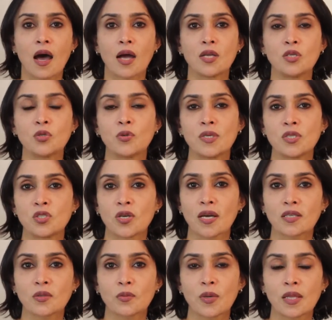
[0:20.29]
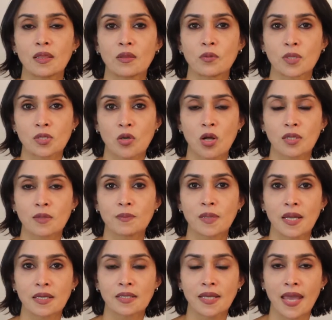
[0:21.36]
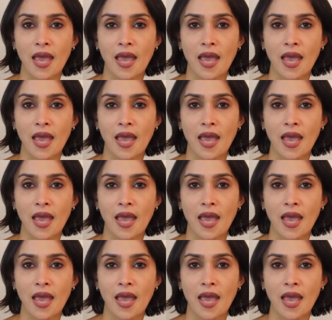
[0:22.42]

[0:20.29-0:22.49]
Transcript: I do inject with what's called a blunt